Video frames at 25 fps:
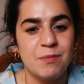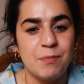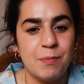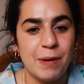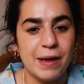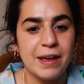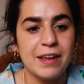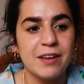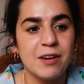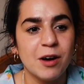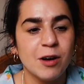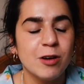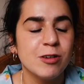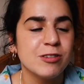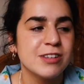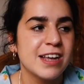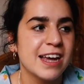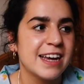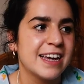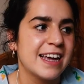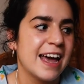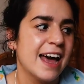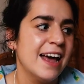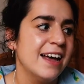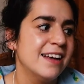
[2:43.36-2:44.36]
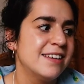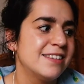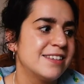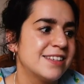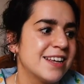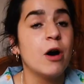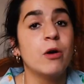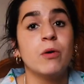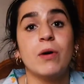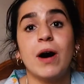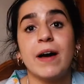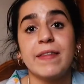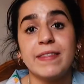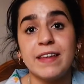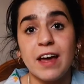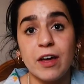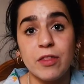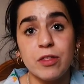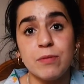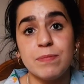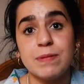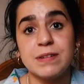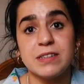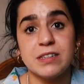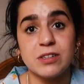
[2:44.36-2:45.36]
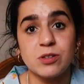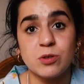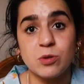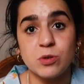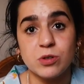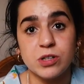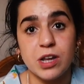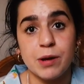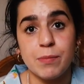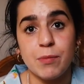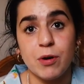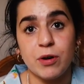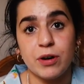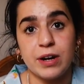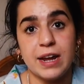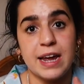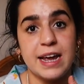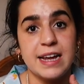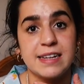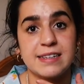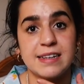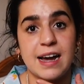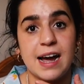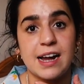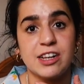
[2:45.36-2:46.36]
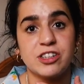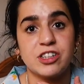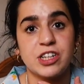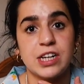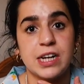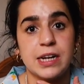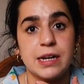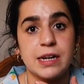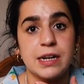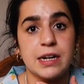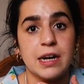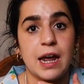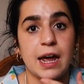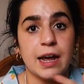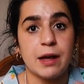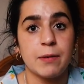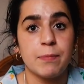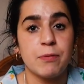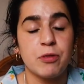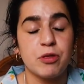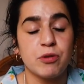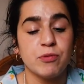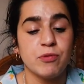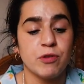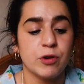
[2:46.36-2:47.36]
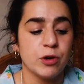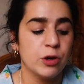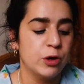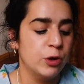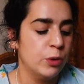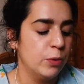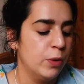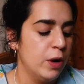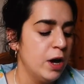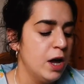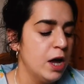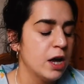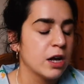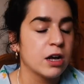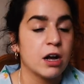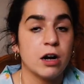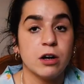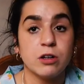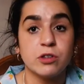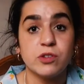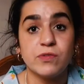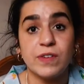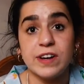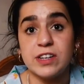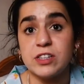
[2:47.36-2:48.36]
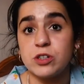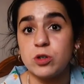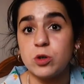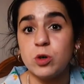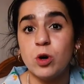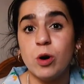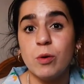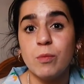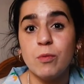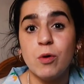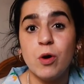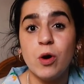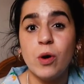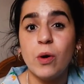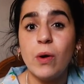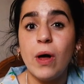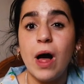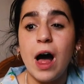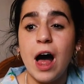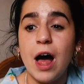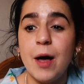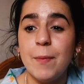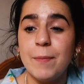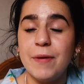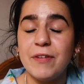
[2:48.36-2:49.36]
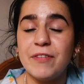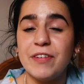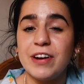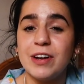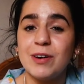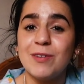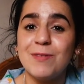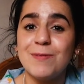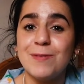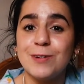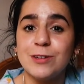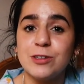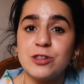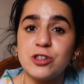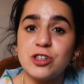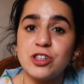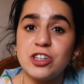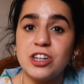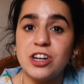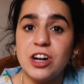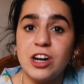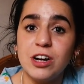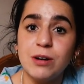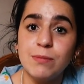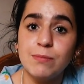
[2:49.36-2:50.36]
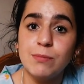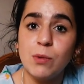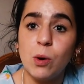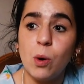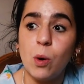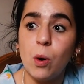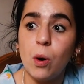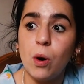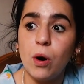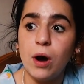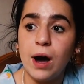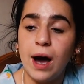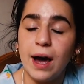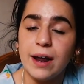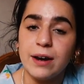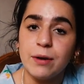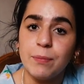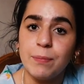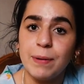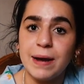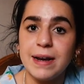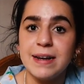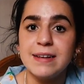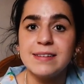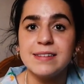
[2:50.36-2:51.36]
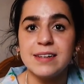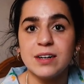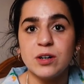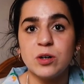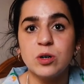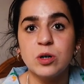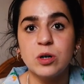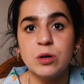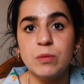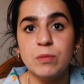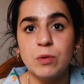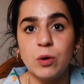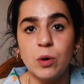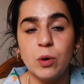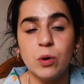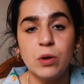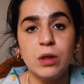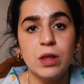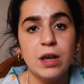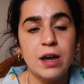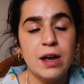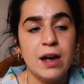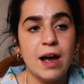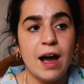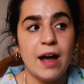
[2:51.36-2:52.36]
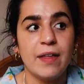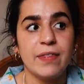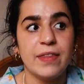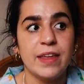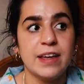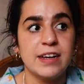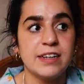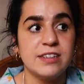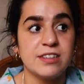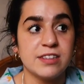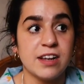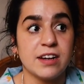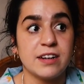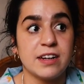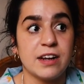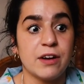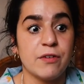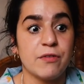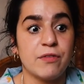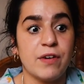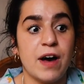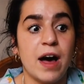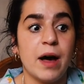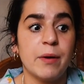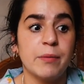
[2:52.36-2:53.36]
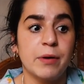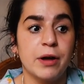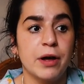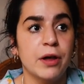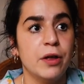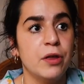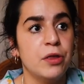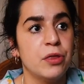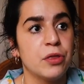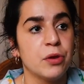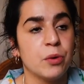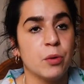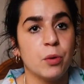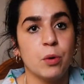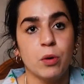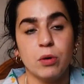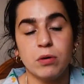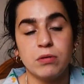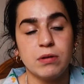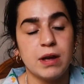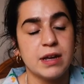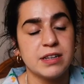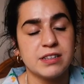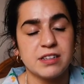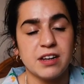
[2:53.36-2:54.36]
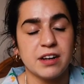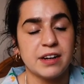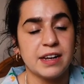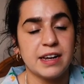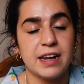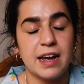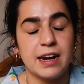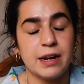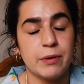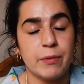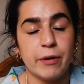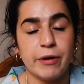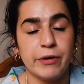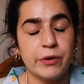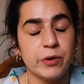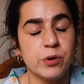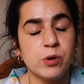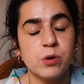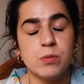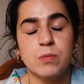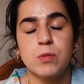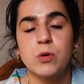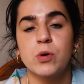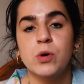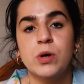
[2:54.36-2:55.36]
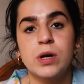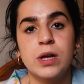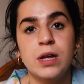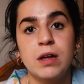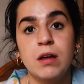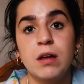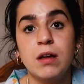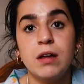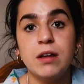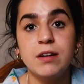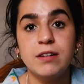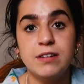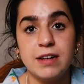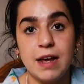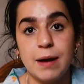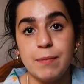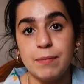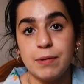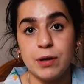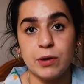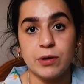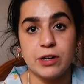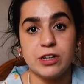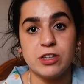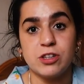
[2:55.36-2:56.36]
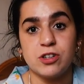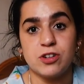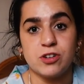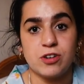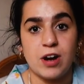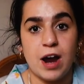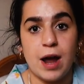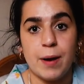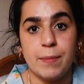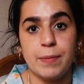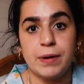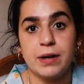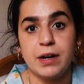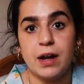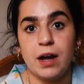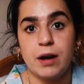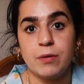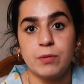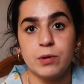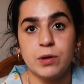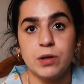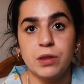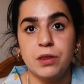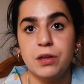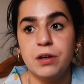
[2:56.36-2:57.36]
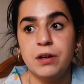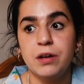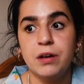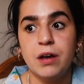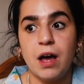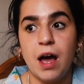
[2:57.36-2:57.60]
big goals, I guess. Oh, and the other business course I'm on is actually like through Cultivator Cornwall. If anyone wants to know more and are based in Cornwall and they study at Falmouth or study anywhere in Cornwall, DM me on Instagram and I will